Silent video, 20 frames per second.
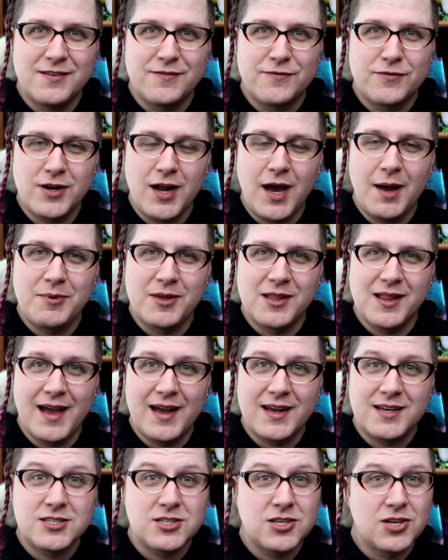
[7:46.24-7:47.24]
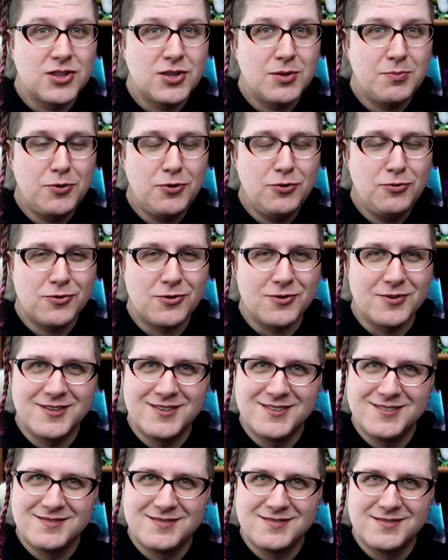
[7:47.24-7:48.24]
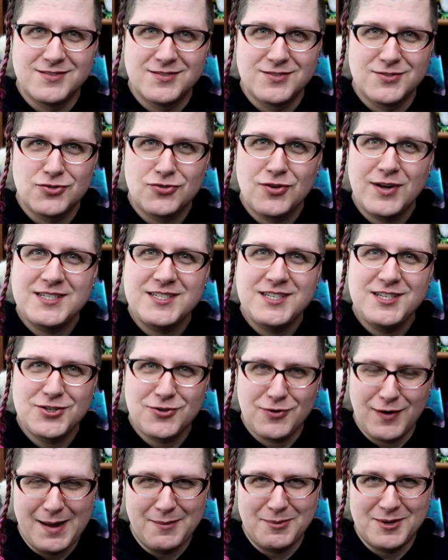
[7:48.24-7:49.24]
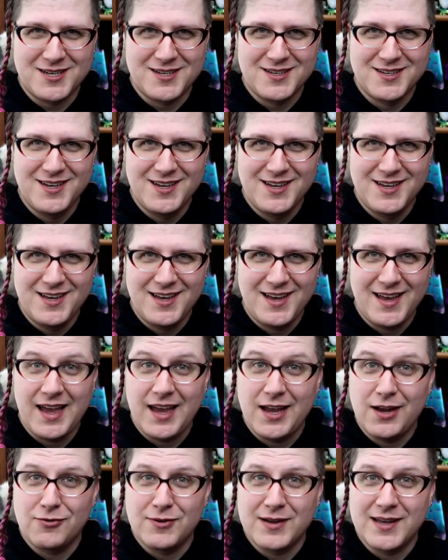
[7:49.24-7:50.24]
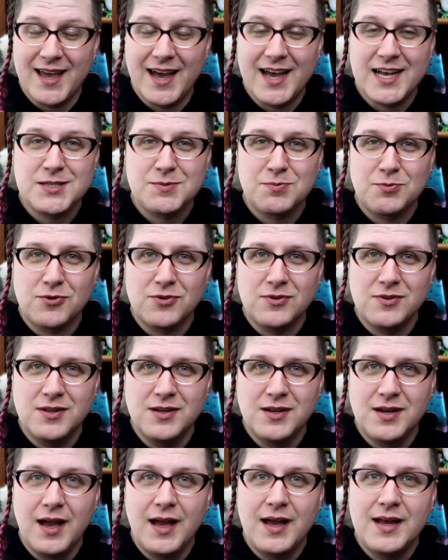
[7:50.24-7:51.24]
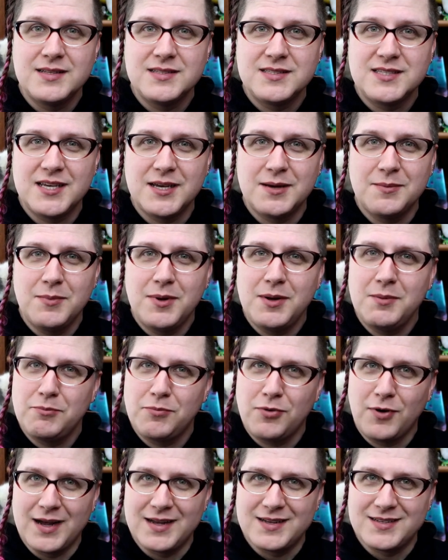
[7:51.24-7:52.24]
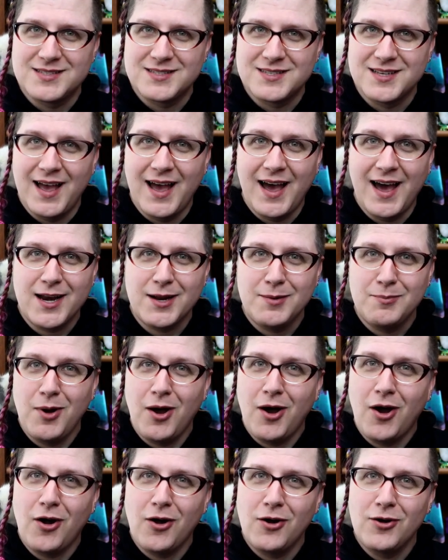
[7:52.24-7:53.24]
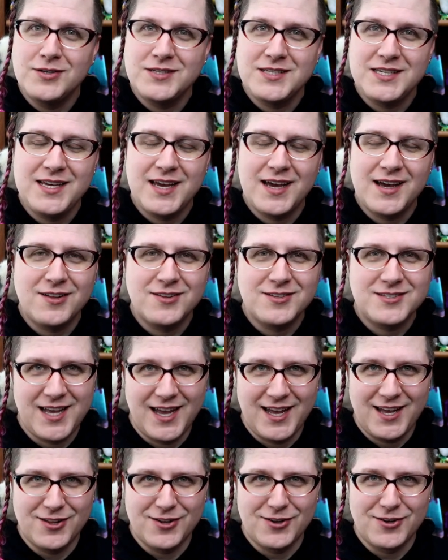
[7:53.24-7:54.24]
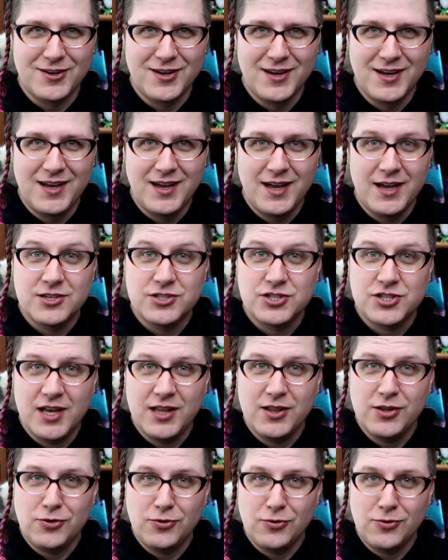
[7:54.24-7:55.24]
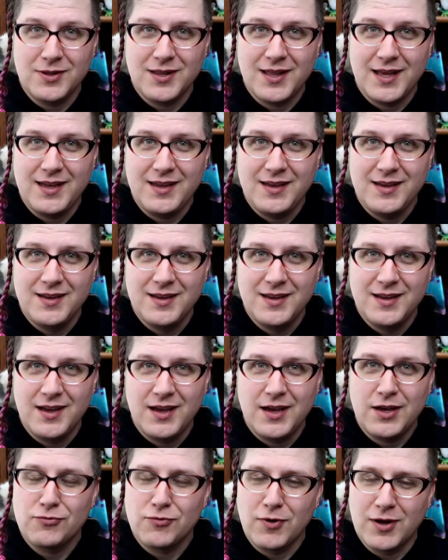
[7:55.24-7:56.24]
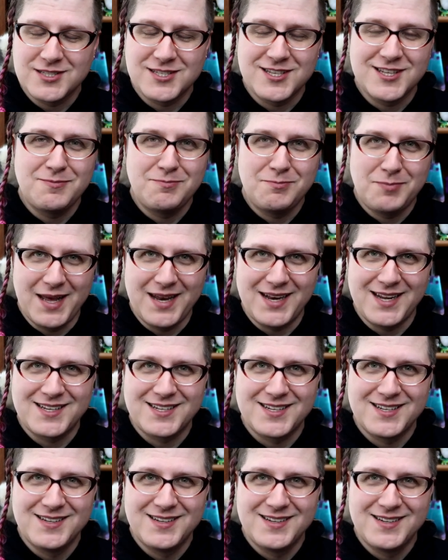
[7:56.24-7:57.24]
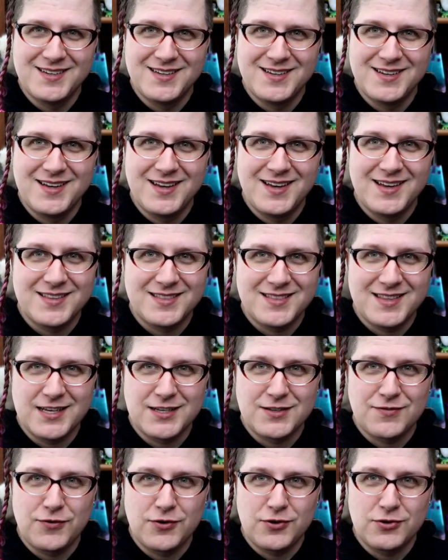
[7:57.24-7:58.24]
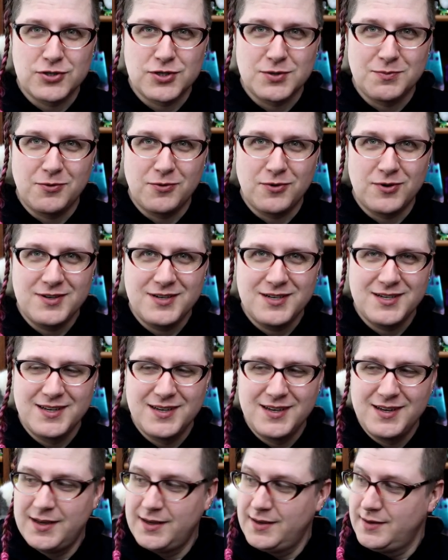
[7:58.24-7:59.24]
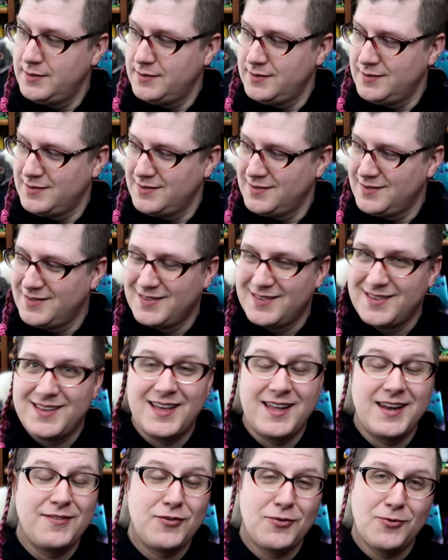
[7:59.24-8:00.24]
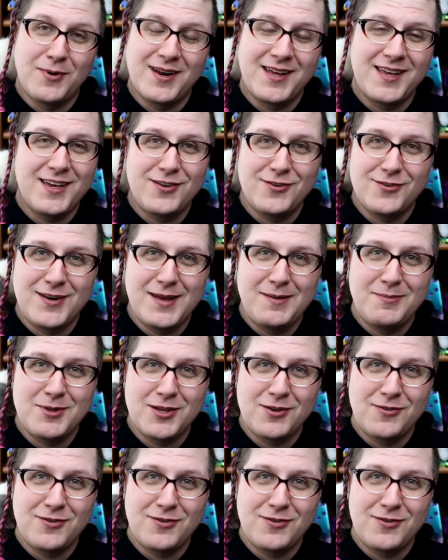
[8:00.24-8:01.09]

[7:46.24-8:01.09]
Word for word: Frenobilax, the Poodle, Tracy Scrabbit, Angry Casperl, Tim Price, Adam R D L Taylor, Shayla Gourlay, and Rosalind Bennett. Thanks for your support. And if you want to get your name in the